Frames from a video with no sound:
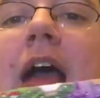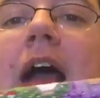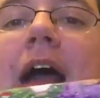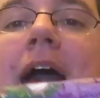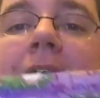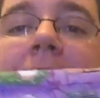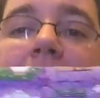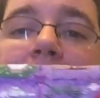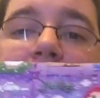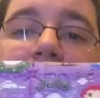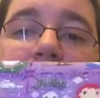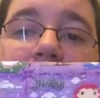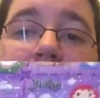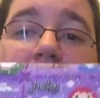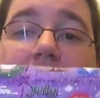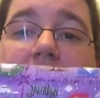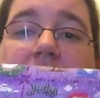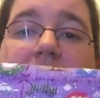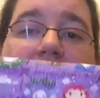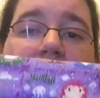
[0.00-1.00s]

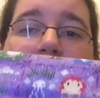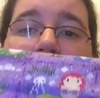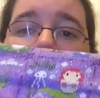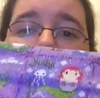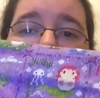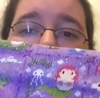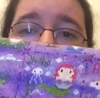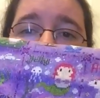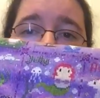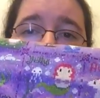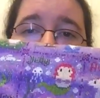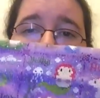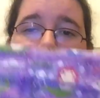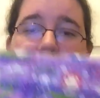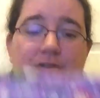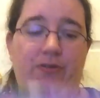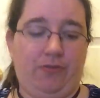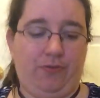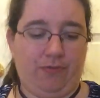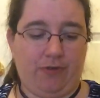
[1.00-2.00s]
So yeah, you can
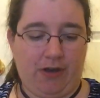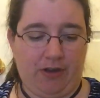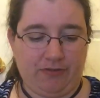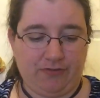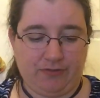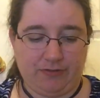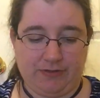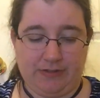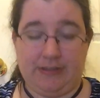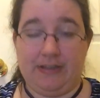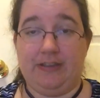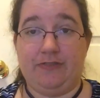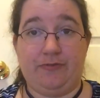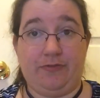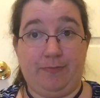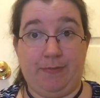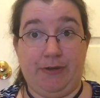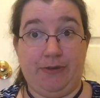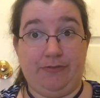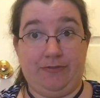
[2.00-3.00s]
do all sorts of things
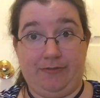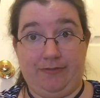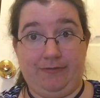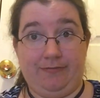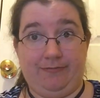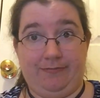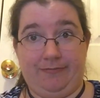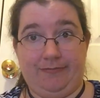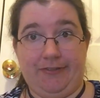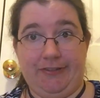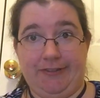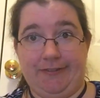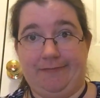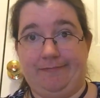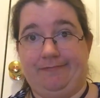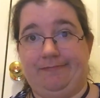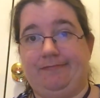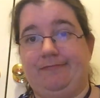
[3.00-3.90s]
with Mo's, just